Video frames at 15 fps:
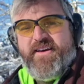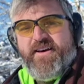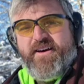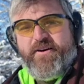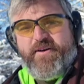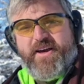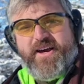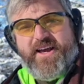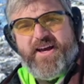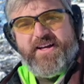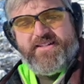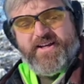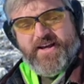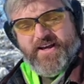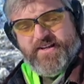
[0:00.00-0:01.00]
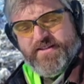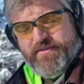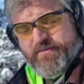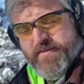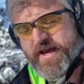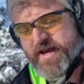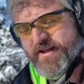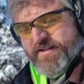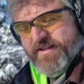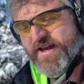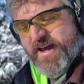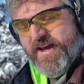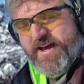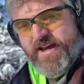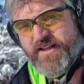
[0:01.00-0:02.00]
Okay guys, I got some mags
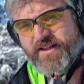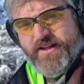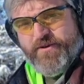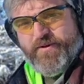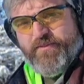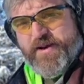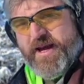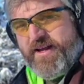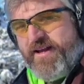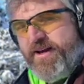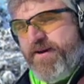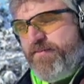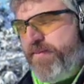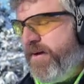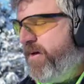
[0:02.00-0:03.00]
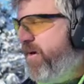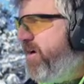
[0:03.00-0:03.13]
loaded back up.